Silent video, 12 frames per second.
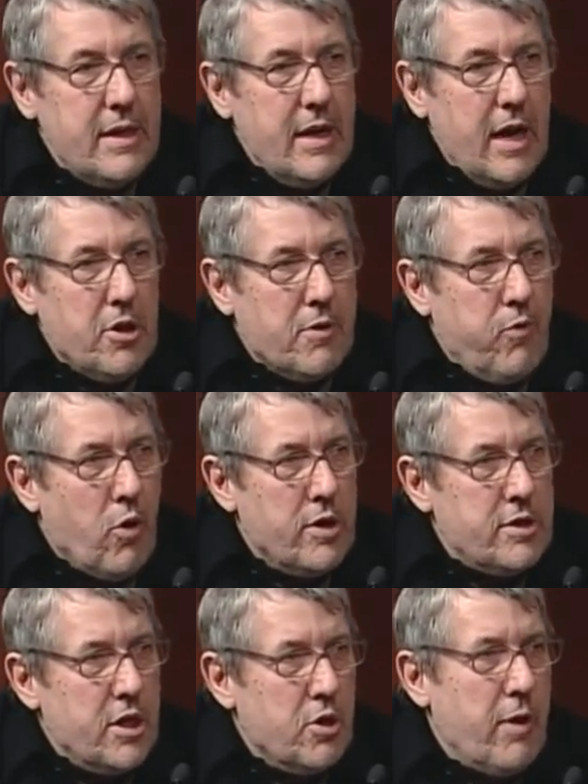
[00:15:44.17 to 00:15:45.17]
I look forward
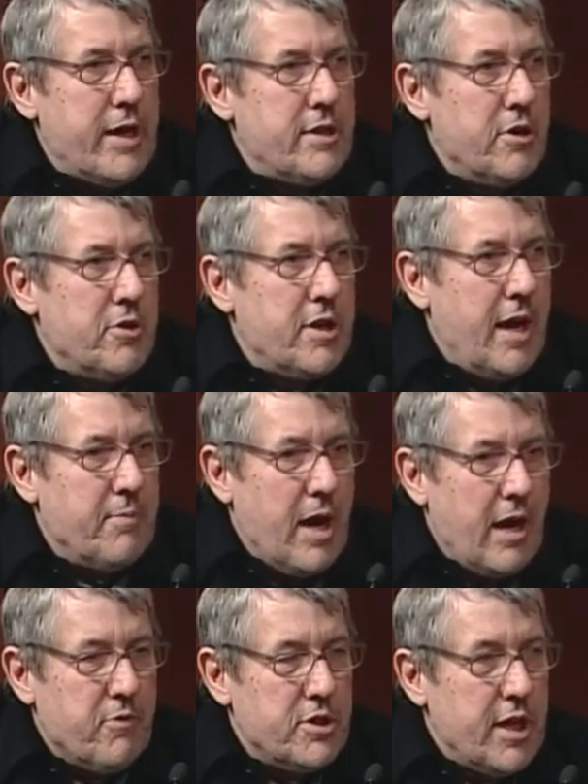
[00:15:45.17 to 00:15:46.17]
to a great dinner time
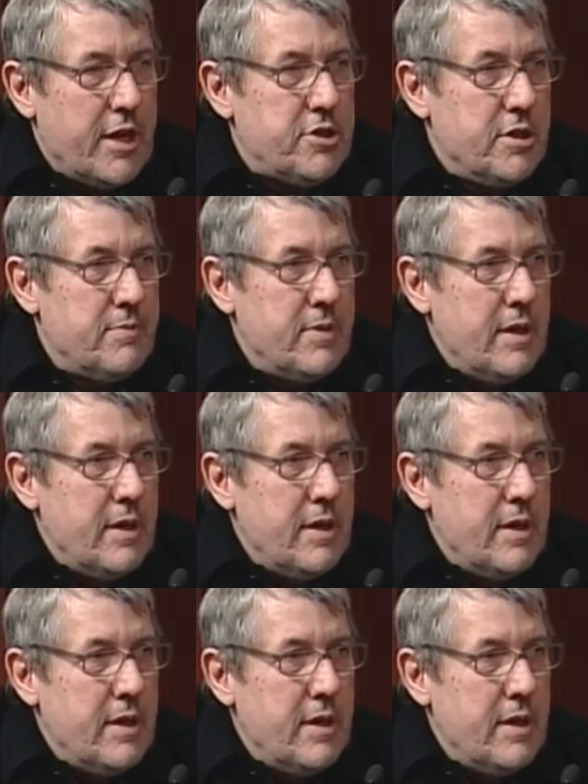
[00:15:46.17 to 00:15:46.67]
conversation.